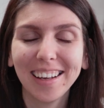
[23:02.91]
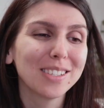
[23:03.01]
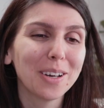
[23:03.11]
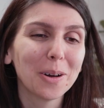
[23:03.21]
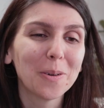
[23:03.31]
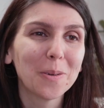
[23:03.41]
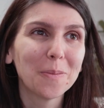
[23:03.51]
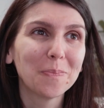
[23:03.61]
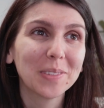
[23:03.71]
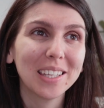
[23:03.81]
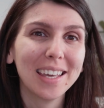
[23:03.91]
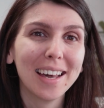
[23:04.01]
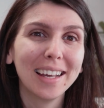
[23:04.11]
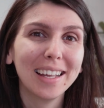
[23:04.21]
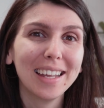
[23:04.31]
So
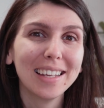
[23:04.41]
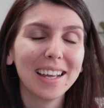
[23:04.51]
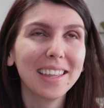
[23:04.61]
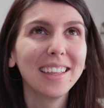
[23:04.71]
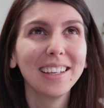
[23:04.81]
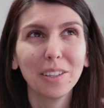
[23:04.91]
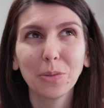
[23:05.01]
yeah, I think